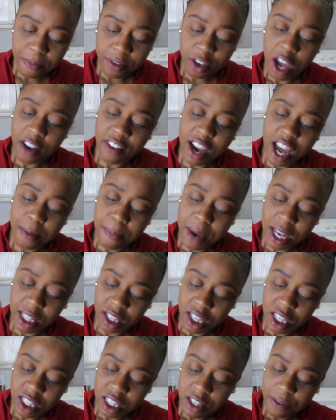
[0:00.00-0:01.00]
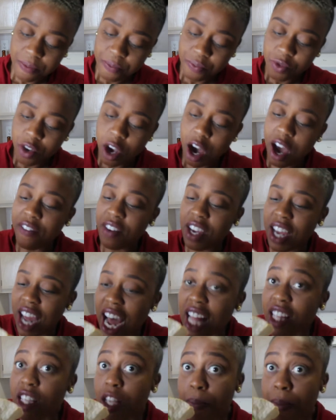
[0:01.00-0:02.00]
Y'all gotta make this. Y'all have
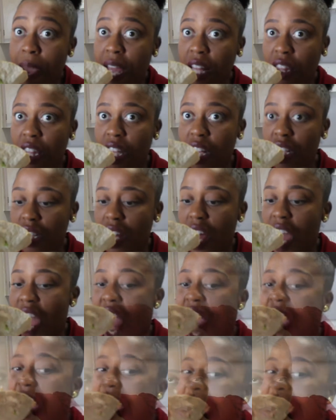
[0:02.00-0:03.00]
got to make this. Like,